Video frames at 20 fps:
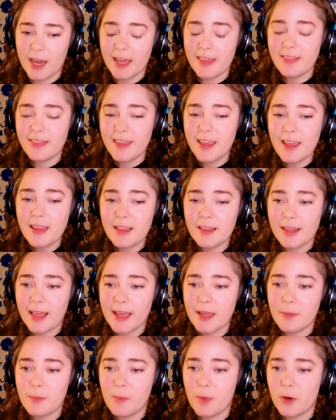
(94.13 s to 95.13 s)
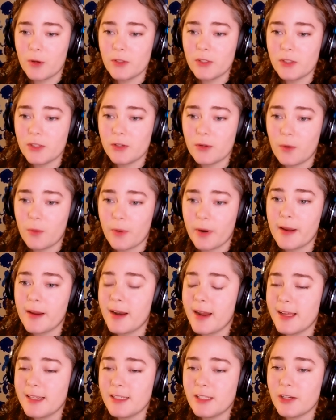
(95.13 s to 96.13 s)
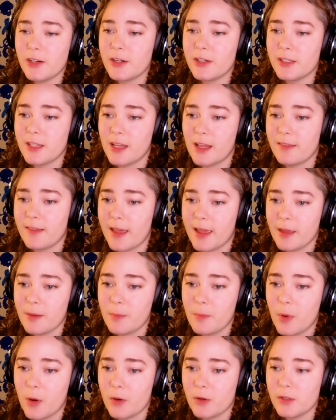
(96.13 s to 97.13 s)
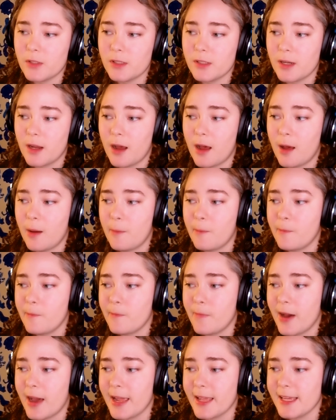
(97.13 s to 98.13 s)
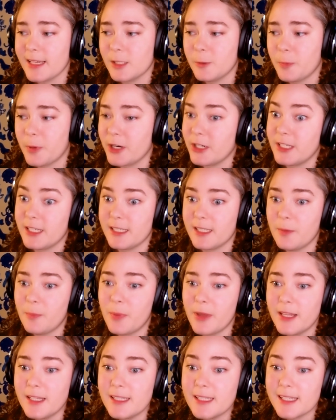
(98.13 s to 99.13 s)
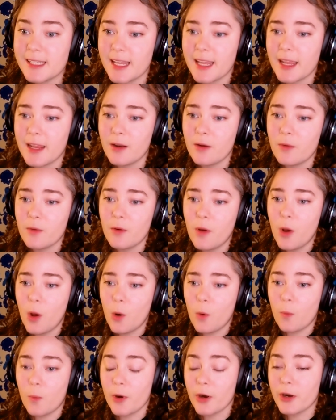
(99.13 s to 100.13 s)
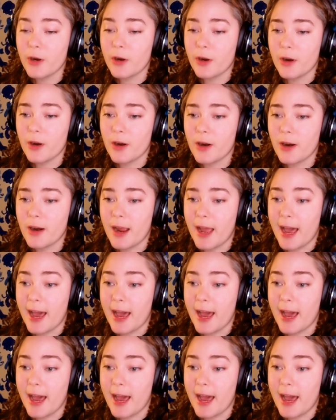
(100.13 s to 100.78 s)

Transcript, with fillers: I think like most organizers and like most, um, I guess, participants in worker